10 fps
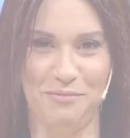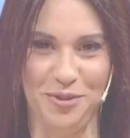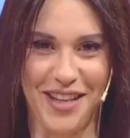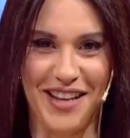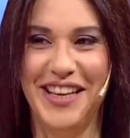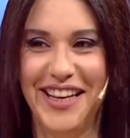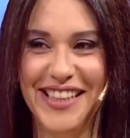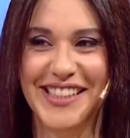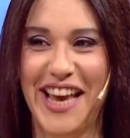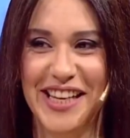Evrim
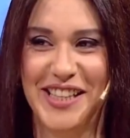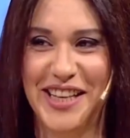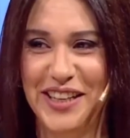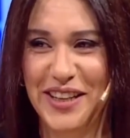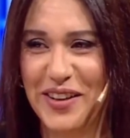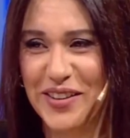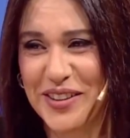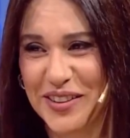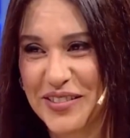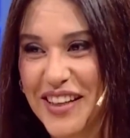finally announced in
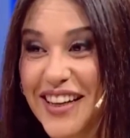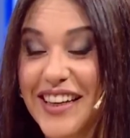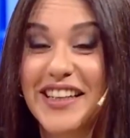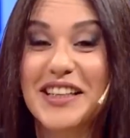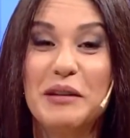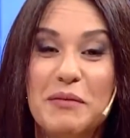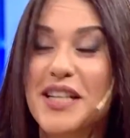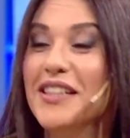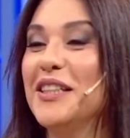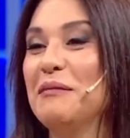a TV show this
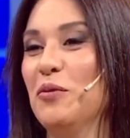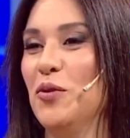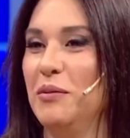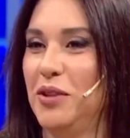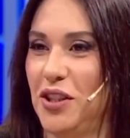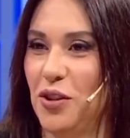year that